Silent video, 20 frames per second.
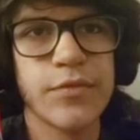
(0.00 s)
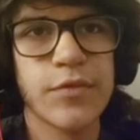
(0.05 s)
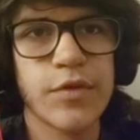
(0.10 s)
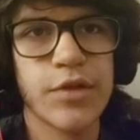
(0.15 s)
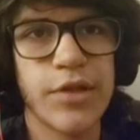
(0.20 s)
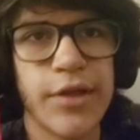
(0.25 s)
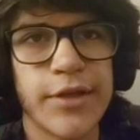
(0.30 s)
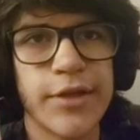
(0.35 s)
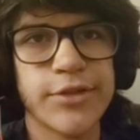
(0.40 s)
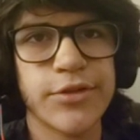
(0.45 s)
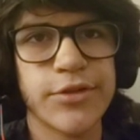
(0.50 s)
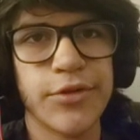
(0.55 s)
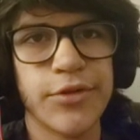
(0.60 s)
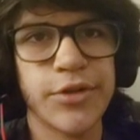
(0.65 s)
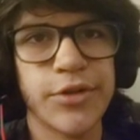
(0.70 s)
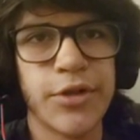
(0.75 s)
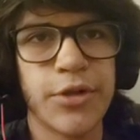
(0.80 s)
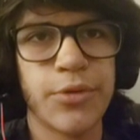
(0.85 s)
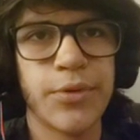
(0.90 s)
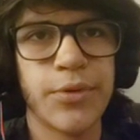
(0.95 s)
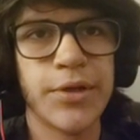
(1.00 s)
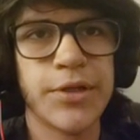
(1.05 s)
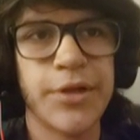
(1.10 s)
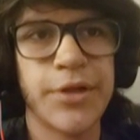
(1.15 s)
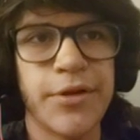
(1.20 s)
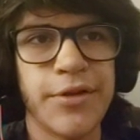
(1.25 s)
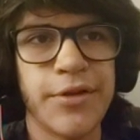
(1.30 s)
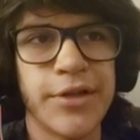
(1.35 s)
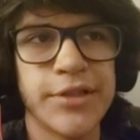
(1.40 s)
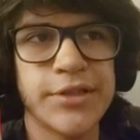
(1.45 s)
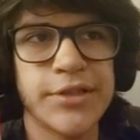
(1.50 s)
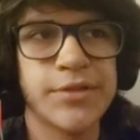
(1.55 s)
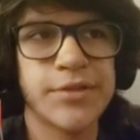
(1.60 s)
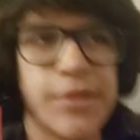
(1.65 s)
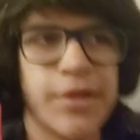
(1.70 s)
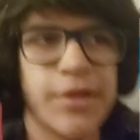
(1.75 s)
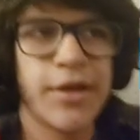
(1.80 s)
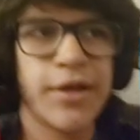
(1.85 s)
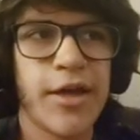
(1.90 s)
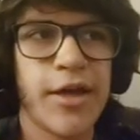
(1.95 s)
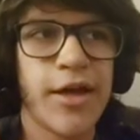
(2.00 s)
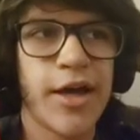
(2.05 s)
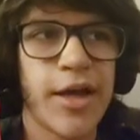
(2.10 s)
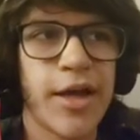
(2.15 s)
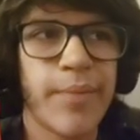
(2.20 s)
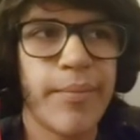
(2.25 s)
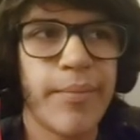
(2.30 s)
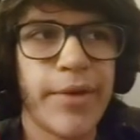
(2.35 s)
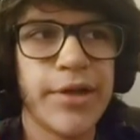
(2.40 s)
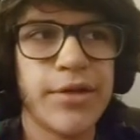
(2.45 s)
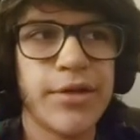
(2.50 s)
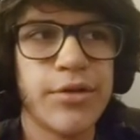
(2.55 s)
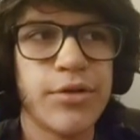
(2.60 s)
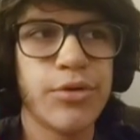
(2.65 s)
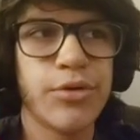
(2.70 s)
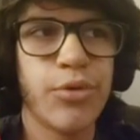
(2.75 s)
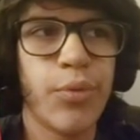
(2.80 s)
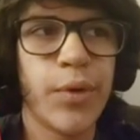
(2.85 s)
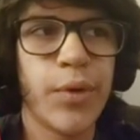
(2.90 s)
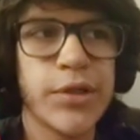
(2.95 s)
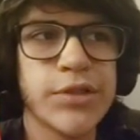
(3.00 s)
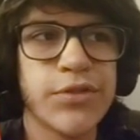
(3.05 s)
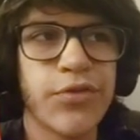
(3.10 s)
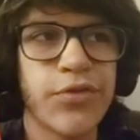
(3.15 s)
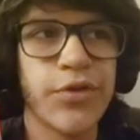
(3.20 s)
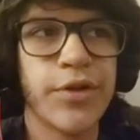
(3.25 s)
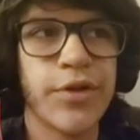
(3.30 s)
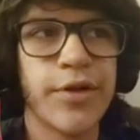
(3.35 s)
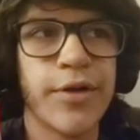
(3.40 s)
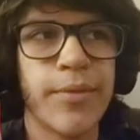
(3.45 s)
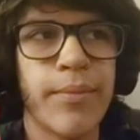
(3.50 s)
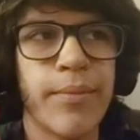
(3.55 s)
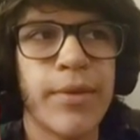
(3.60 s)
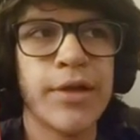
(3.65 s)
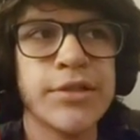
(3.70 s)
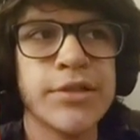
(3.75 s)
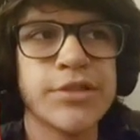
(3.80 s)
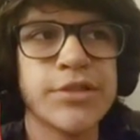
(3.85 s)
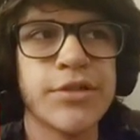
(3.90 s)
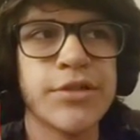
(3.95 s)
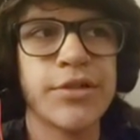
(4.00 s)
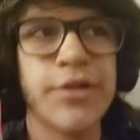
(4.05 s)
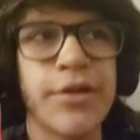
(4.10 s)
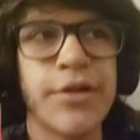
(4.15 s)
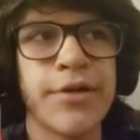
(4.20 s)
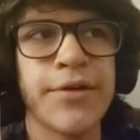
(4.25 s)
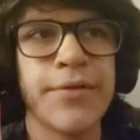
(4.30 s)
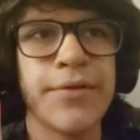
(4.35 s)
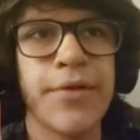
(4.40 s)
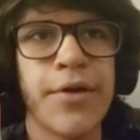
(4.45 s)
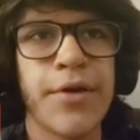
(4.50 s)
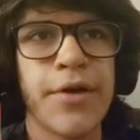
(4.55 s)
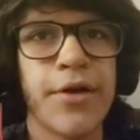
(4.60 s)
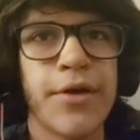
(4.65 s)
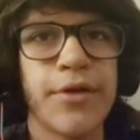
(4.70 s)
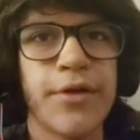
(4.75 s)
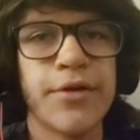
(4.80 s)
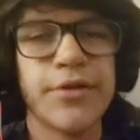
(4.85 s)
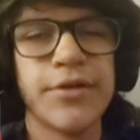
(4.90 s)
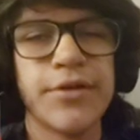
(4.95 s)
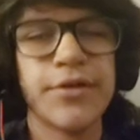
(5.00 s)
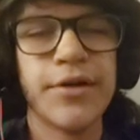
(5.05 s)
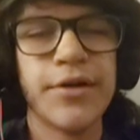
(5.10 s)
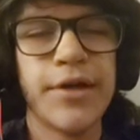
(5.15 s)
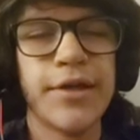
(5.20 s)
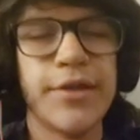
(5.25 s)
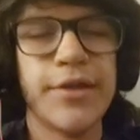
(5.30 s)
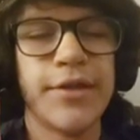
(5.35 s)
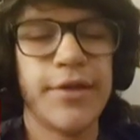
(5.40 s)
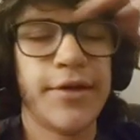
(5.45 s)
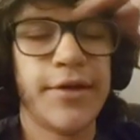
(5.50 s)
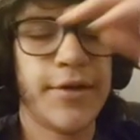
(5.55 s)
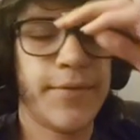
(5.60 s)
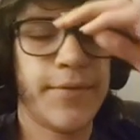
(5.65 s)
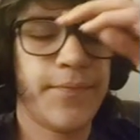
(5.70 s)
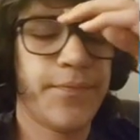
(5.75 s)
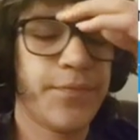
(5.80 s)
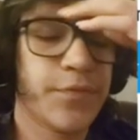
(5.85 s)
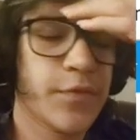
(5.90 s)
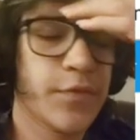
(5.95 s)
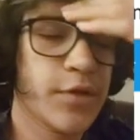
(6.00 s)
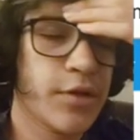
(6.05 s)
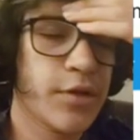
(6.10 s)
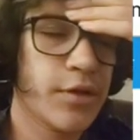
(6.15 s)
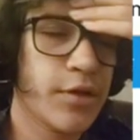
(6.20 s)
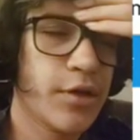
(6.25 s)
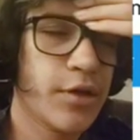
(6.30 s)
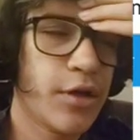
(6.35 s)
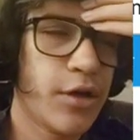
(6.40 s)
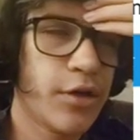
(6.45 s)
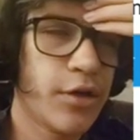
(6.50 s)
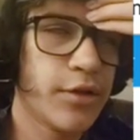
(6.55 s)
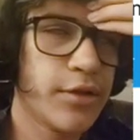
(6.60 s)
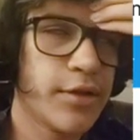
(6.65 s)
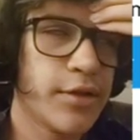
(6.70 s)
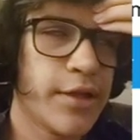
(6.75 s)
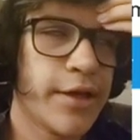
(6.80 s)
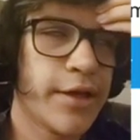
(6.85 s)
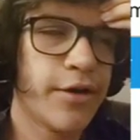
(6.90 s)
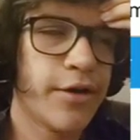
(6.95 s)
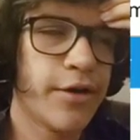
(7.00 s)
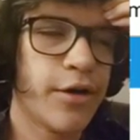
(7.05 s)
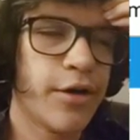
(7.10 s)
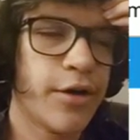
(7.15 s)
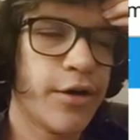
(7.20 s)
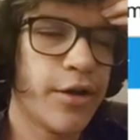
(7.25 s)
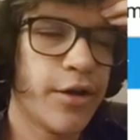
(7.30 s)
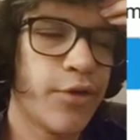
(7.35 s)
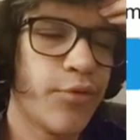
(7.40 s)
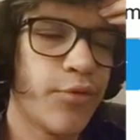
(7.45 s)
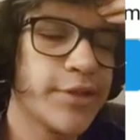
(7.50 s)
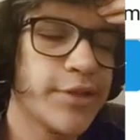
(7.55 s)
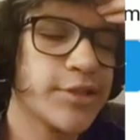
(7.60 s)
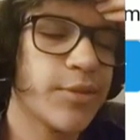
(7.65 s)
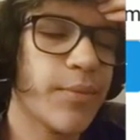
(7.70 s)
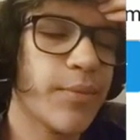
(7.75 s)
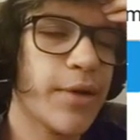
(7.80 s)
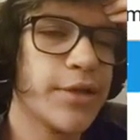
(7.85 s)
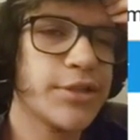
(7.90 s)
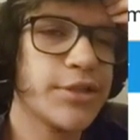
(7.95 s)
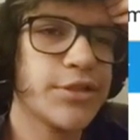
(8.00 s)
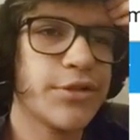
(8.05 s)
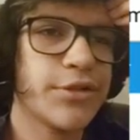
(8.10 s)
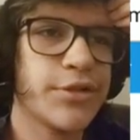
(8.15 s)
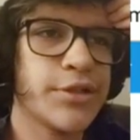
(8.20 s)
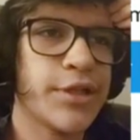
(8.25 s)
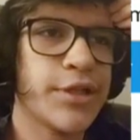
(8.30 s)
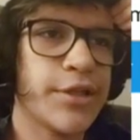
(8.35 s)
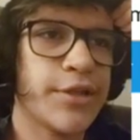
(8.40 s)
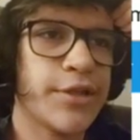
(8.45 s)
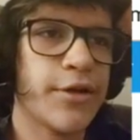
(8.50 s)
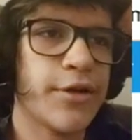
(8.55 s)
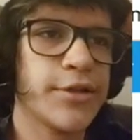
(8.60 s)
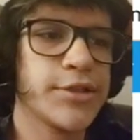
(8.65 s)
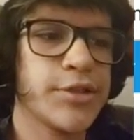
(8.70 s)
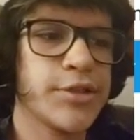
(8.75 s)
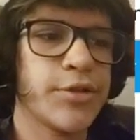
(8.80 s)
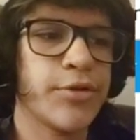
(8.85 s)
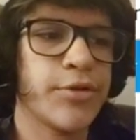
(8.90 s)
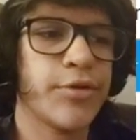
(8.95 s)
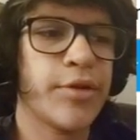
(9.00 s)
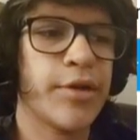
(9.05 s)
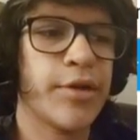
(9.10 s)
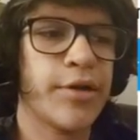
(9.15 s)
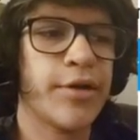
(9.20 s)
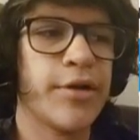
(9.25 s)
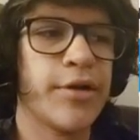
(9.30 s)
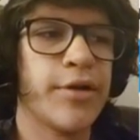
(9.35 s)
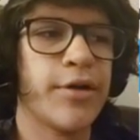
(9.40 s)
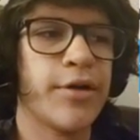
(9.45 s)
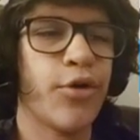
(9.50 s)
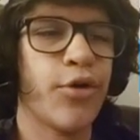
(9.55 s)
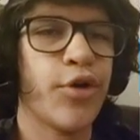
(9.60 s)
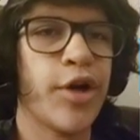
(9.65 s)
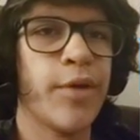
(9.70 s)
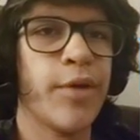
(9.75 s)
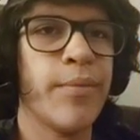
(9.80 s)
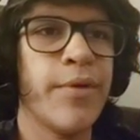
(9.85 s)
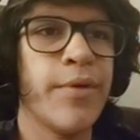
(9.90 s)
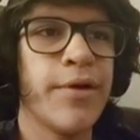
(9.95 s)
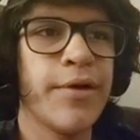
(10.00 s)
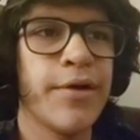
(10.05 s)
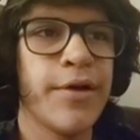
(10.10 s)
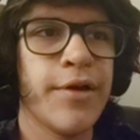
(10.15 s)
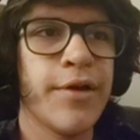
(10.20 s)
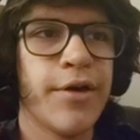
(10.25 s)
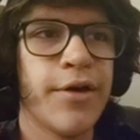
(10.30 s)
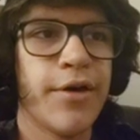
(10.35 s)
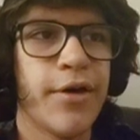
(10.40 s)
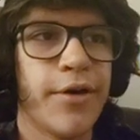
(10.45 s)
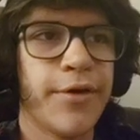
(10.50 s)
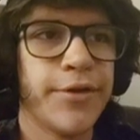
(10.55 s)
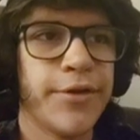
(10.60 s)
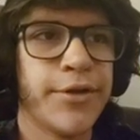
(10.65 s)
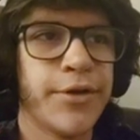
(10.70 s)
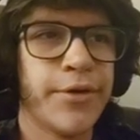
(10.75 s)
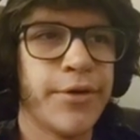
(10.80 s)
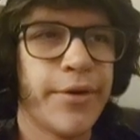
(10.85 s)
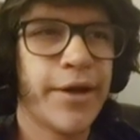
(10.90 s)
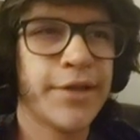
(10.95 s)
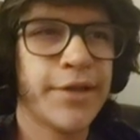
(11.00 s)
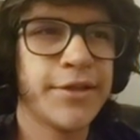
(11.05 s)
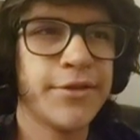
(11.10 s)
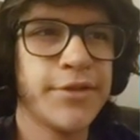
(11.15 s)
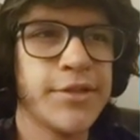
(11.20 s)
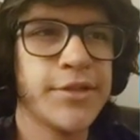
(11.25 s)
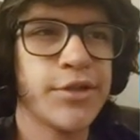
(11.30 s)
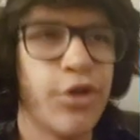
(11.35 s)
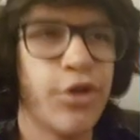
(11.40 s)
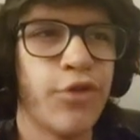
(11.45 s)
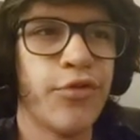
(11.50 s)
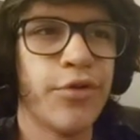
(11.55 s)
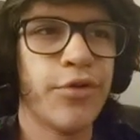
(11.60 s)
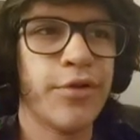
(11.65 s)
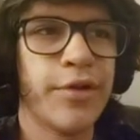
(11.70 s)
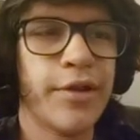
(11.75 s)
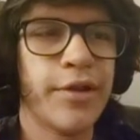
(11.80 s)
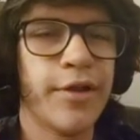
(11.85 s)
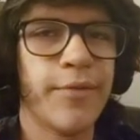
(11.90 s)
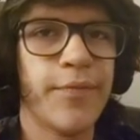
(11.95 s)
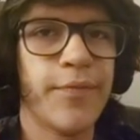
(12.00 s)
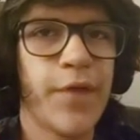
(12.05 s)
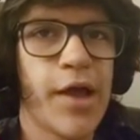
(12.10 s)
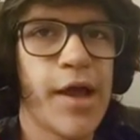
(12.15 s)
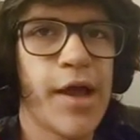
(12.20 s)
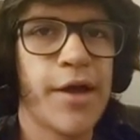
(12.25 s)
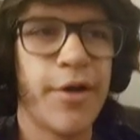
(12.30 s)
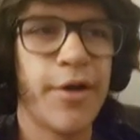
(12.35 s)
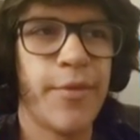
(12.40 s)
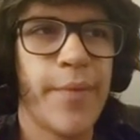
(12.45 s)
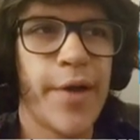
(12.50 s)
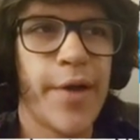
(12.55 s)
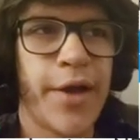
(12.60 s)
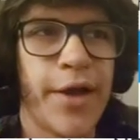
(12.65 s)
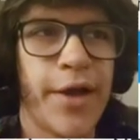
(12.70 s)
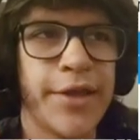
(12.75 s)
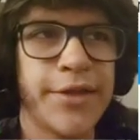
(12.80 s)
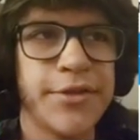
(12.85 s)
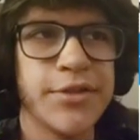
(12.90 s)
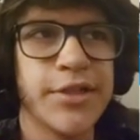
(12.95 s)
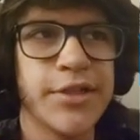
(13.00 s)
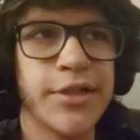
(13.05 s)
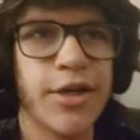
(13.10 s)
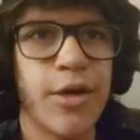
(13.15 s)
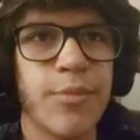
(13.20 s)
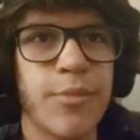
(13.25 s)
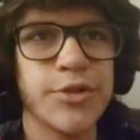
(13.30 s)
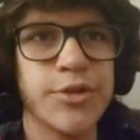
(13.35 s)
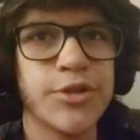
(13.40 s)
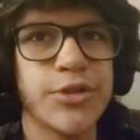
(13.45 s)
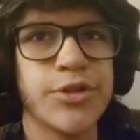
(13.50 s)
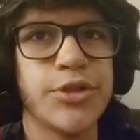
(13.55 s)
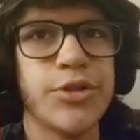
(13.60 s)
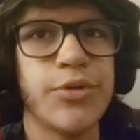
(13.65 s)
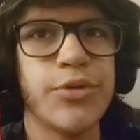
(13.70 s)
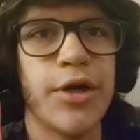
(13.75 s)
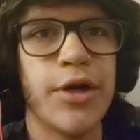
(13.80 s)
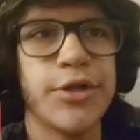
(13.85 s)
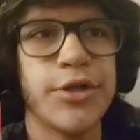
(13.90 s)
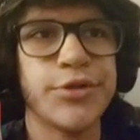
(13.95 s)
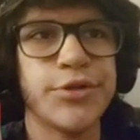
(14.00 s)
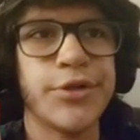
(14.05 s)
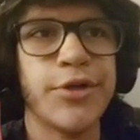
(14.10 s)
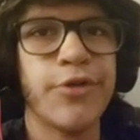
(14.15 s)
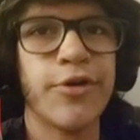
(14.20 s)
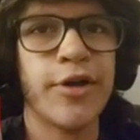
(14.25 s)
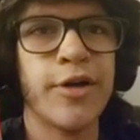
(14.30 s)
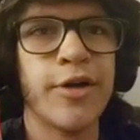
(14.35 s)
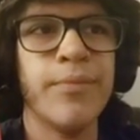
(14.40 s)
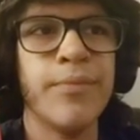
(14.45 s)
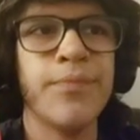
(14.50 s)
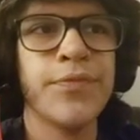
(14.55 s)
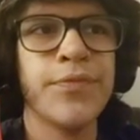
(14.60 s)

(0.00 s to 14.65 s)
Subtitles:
Yeah, so those are the three tier lists. I might do ones for the monster her in the that it ranks the monsters and then also the grub. Although I think there's like over I think there's like almost 200 grub,